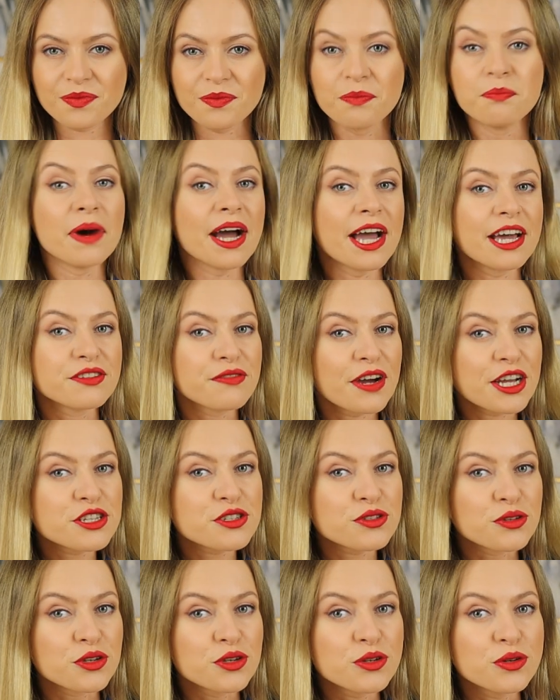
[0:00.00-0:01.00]
My advice
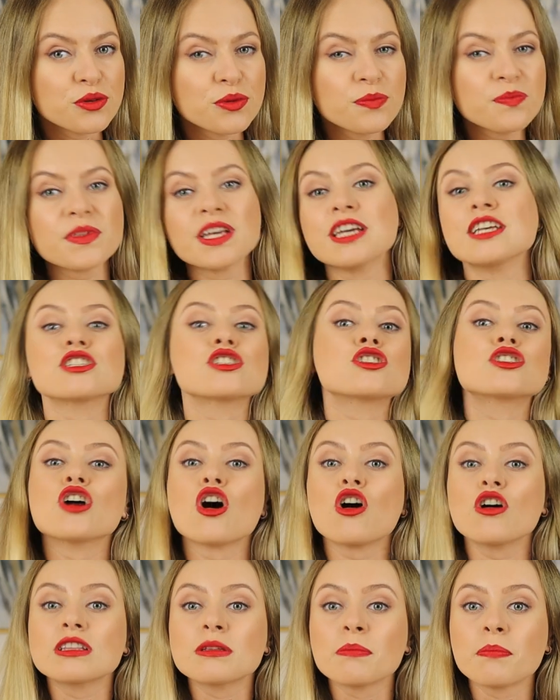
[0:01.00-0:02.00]
to you is
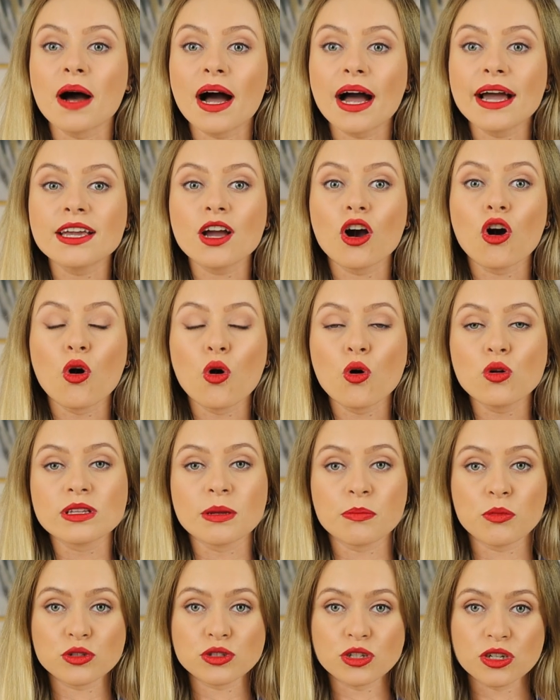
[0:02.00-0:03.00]
don't buy all
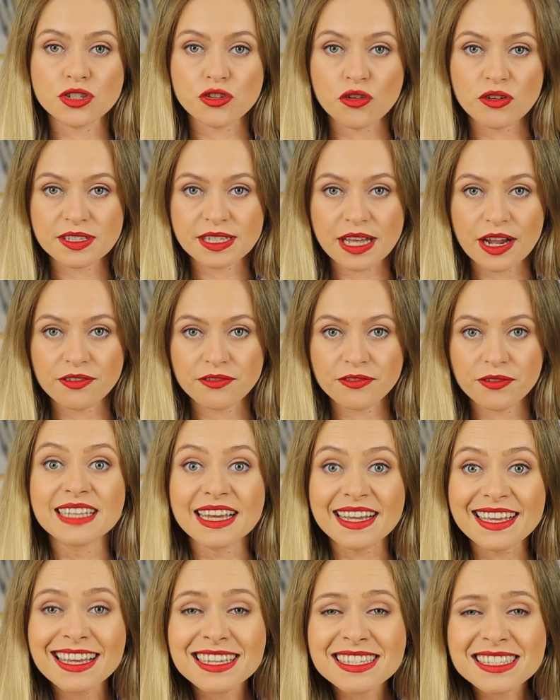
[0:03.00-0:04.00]
the bottles yourself.
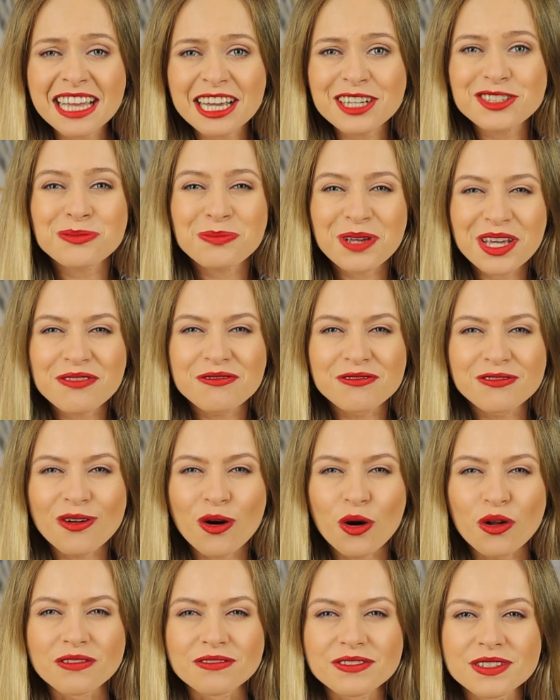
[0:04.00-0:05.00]
The guests like to be
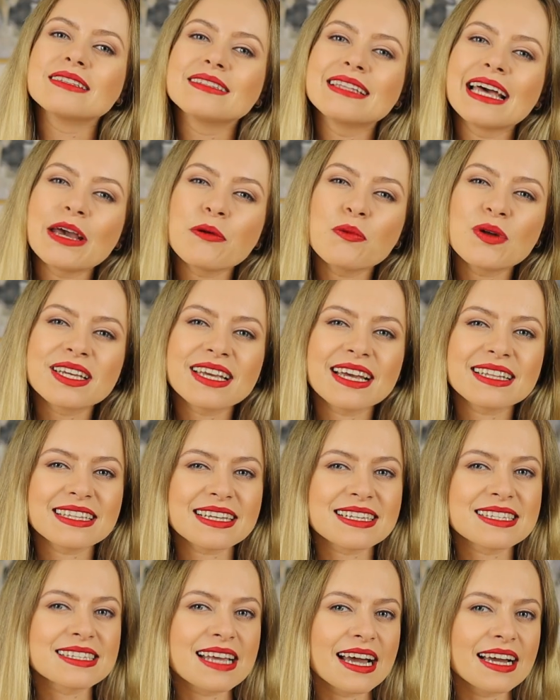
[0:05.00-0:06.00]
involved. They will get
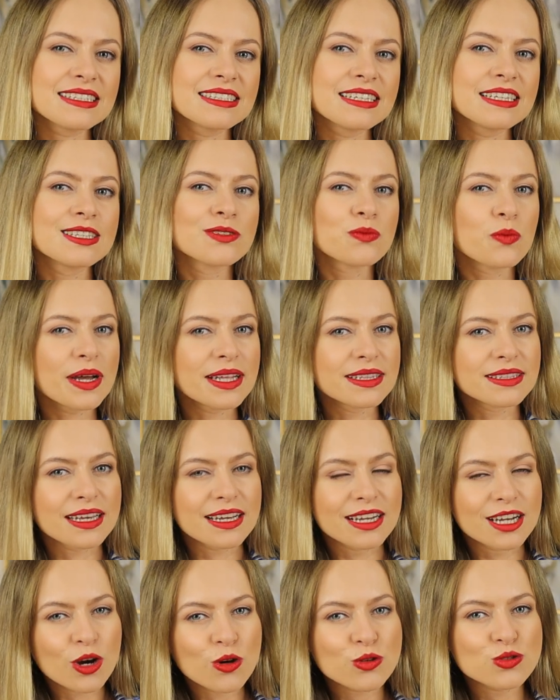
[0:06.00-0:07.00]
excited when they
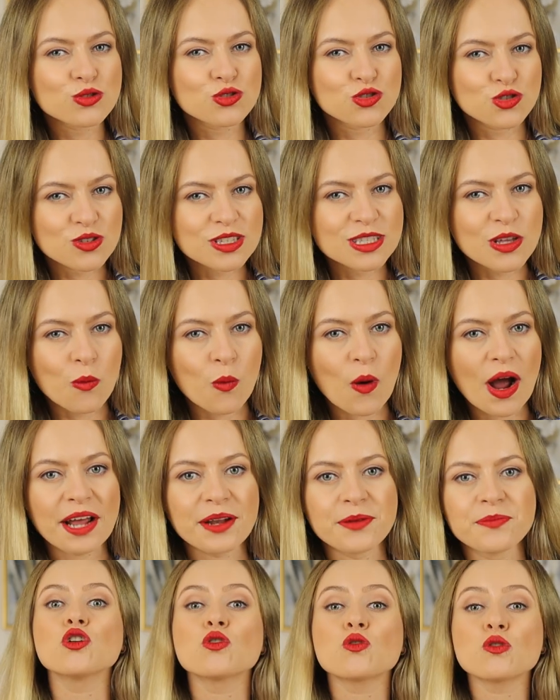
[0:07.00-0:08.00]
go to choose the
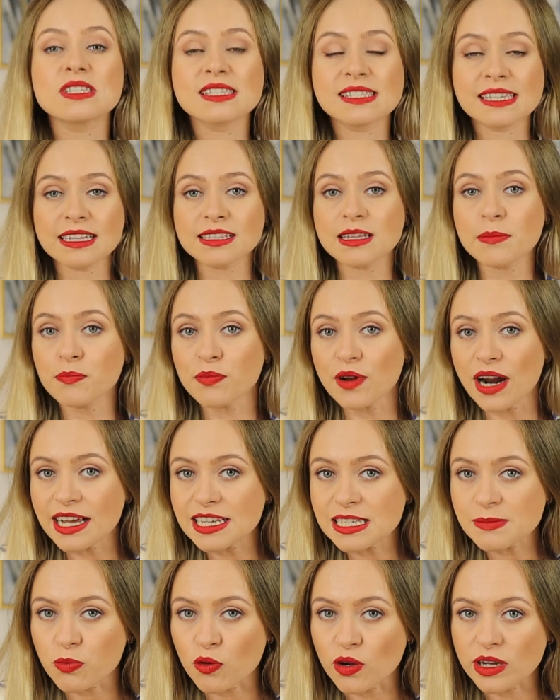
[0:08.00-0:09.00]
wine. You could set a
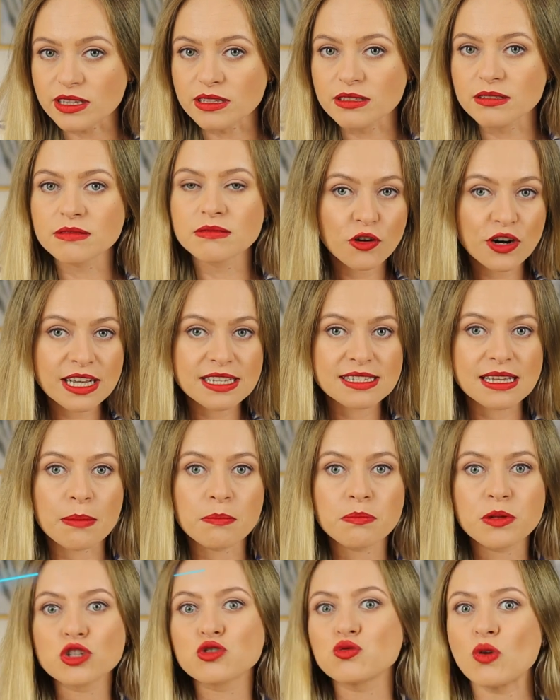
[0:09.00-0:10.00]
price point, for
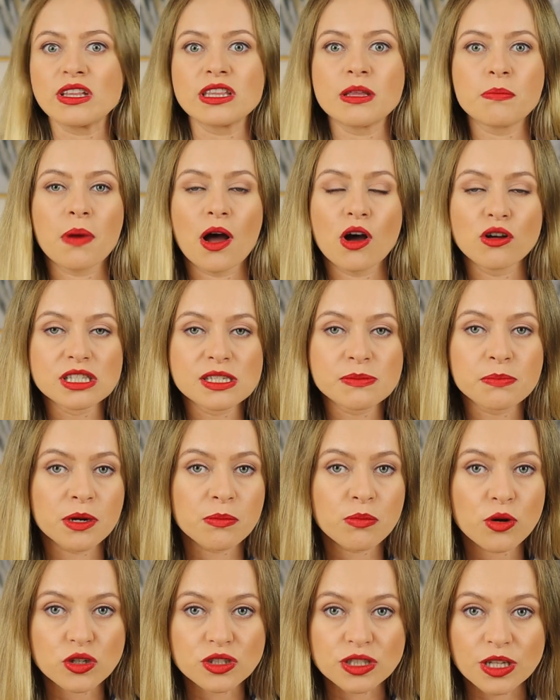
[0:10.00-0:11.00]
example 20 pounds per
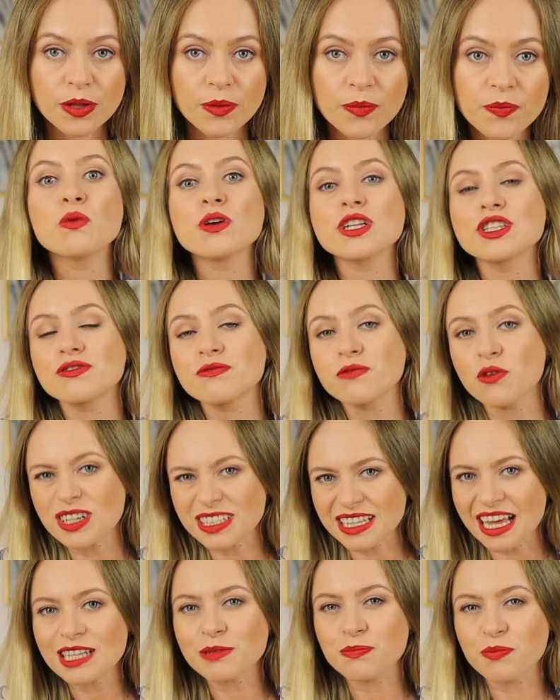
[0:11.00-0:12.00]
bottle, which for
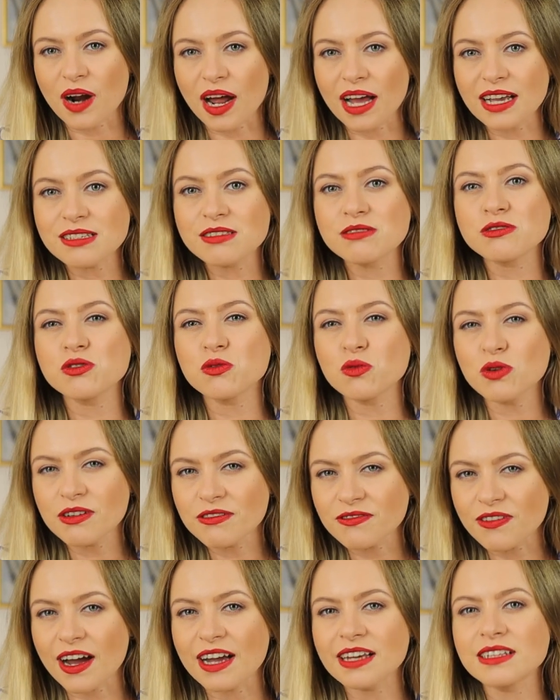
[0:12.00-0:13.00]
that price you will
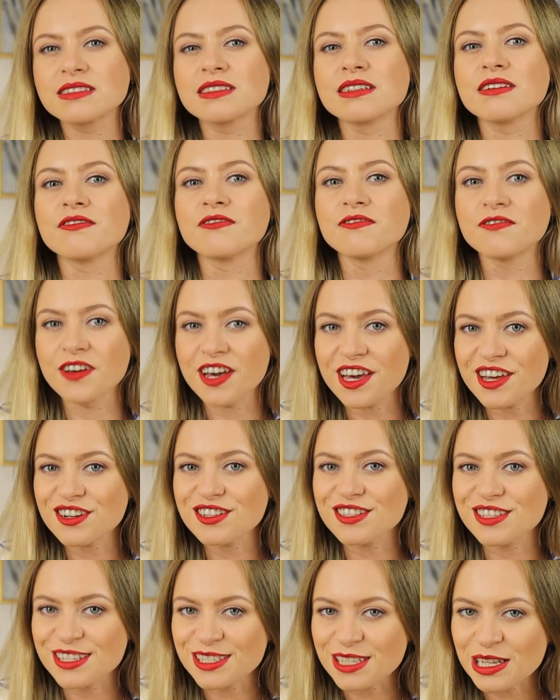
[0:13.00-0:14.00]
find a
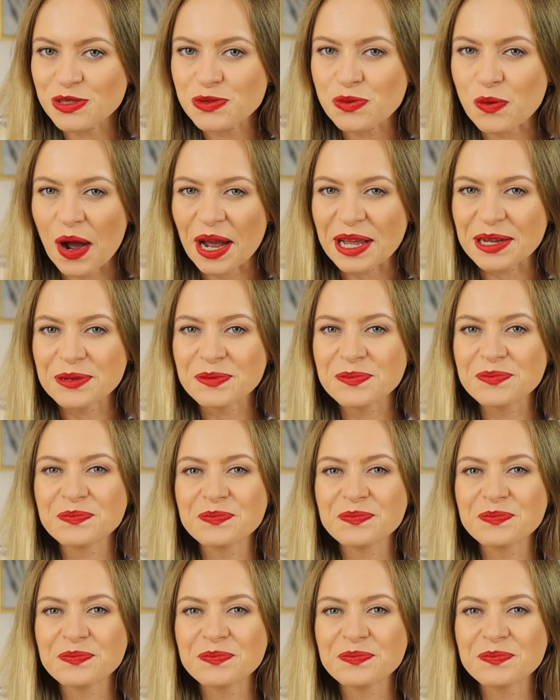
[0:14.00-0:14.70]
very decent wine.